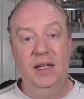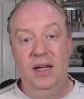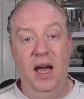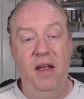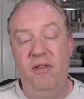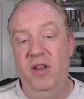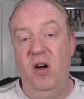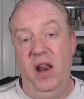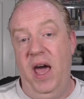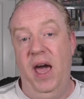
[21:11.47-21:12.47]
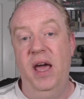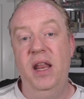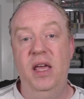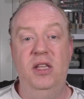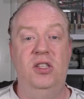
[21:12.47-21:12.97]
and everything like that.
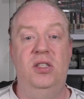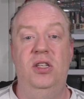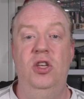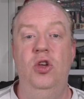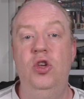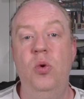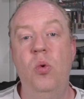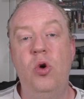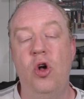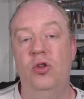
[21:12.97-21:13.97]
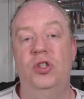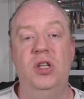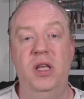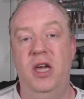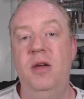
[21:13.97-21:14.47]
And it's you will
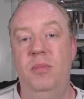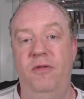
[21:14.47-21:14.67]
constantly keep,